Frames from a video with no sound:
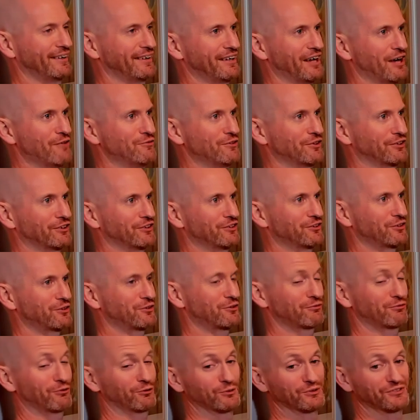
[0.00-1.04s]
If you're going to do the
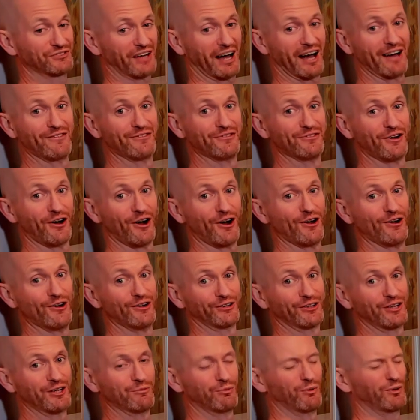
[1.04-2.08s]
full 10 though,
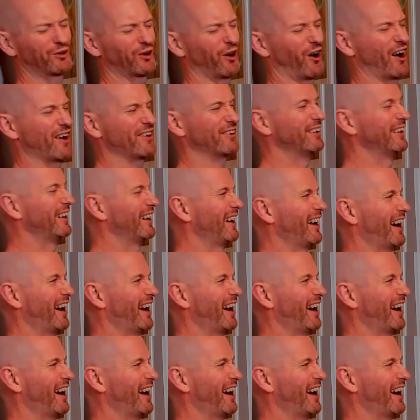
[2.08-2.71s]
keep on going.